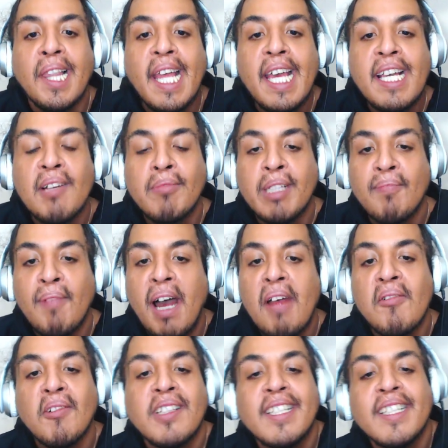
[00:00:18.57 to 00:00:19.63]
A lake of
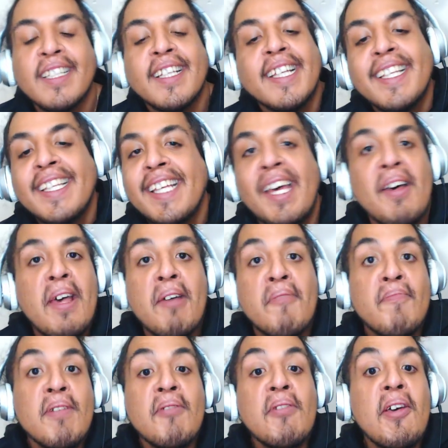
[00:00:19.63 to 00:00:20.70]
spirals.
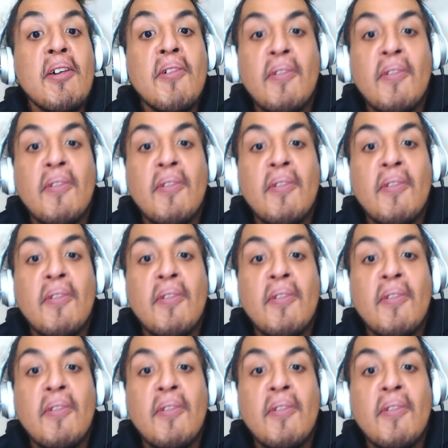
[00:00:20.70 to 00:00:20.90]
If you